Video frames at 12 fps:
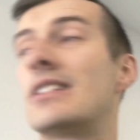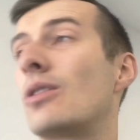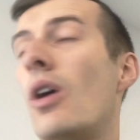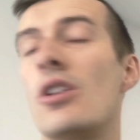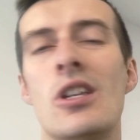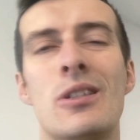
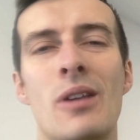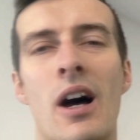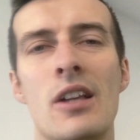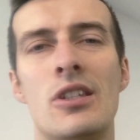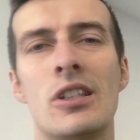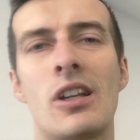so I just
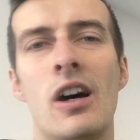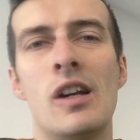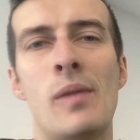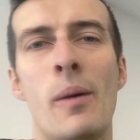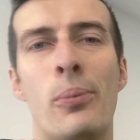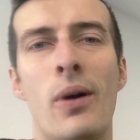kind
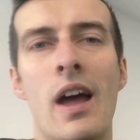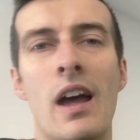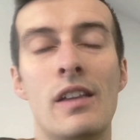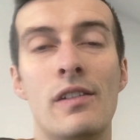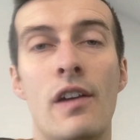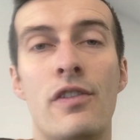of, my prayer,
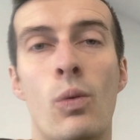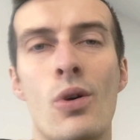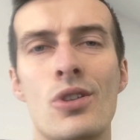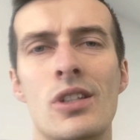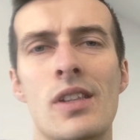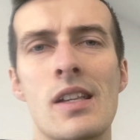if you're
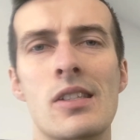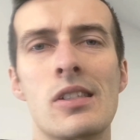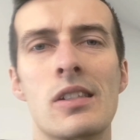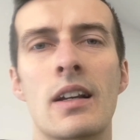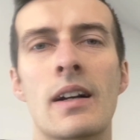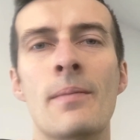watching
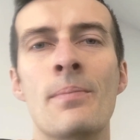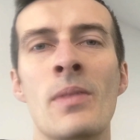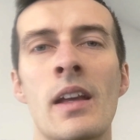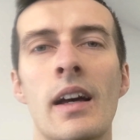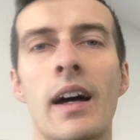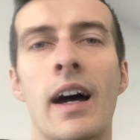this,
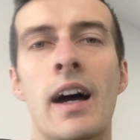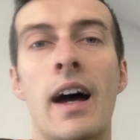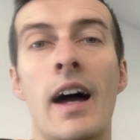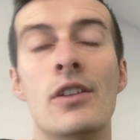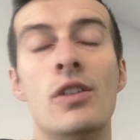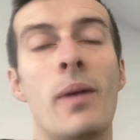
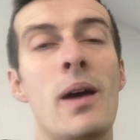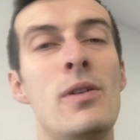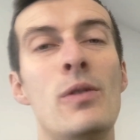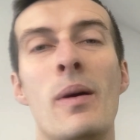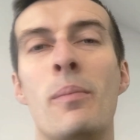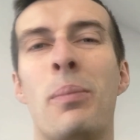and you, maybe
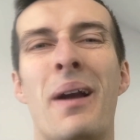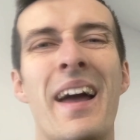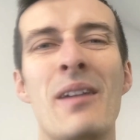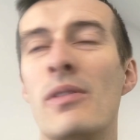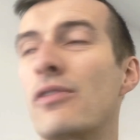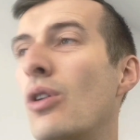you've been
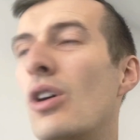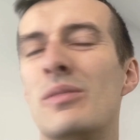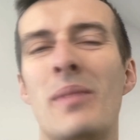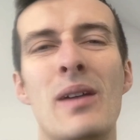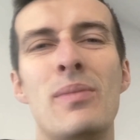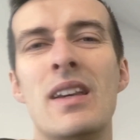playing with God,
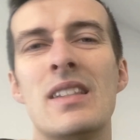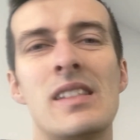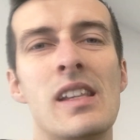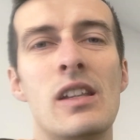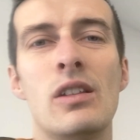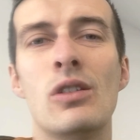maybe it's
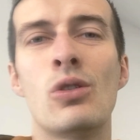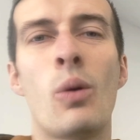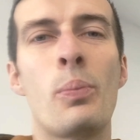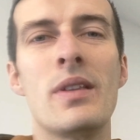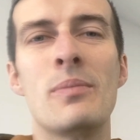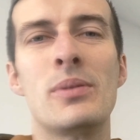
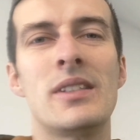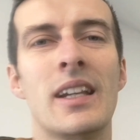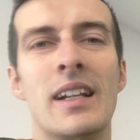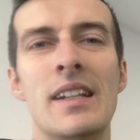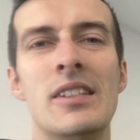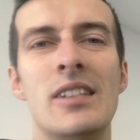not been
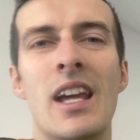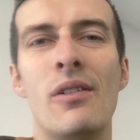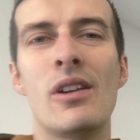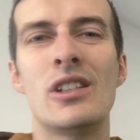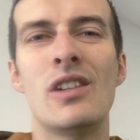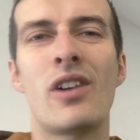particularly
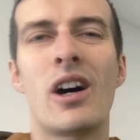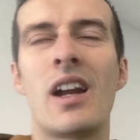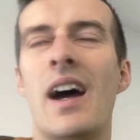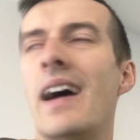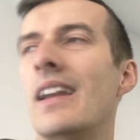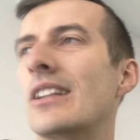serious, you've kind
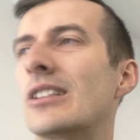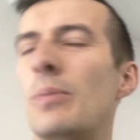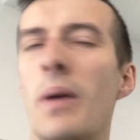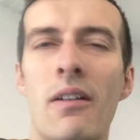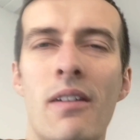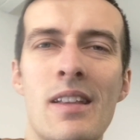of had
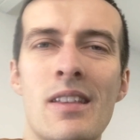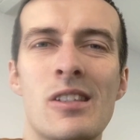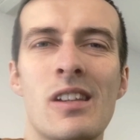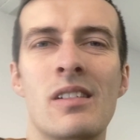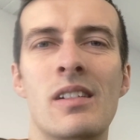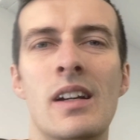experience
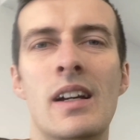and